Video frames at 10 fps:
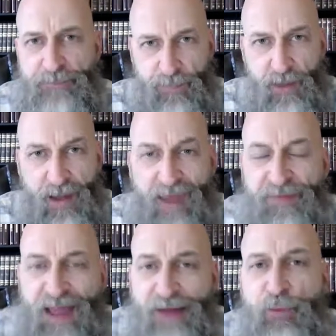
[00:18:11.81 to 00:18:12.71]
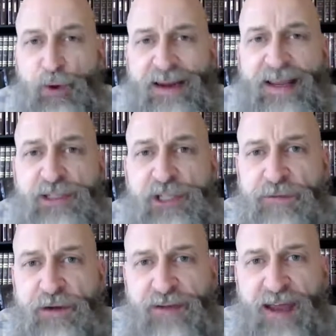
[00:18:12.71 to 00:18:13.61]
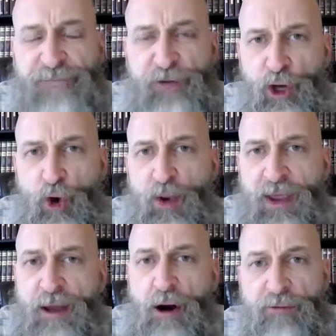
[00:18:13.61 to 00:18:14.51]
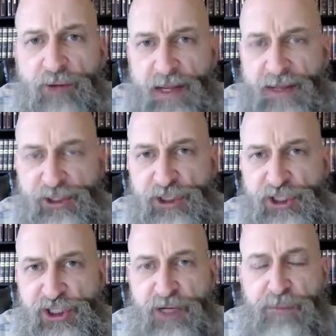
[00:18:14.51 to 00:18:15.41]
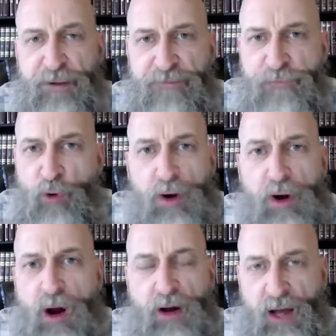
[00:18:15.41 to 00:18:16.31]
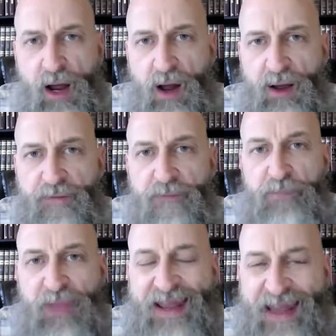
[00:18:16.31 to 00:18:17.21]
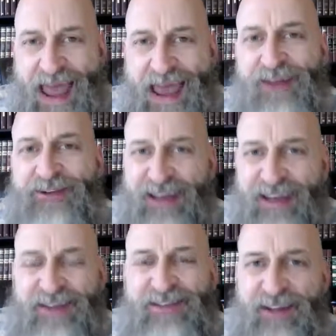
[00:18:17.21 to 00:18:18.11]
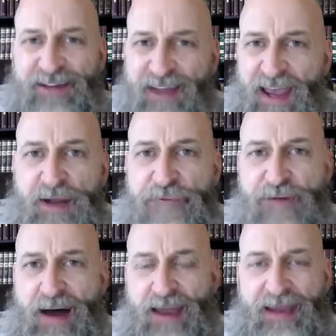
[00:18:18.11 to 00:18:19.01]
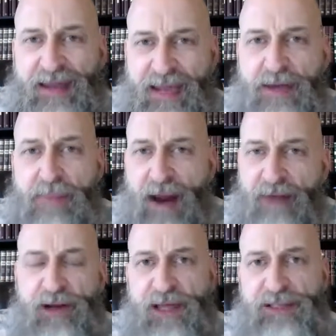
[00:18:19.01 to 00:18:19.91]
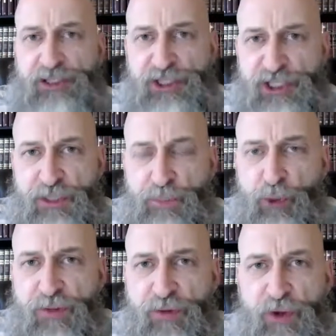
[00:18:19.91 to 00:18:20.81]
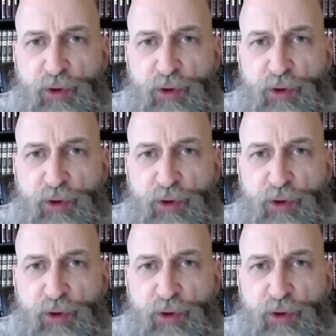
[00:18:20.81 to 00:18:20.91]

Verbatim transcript: And that's where each of us have to go in our relationship before our God and ask, is this edifying in my relationship with you?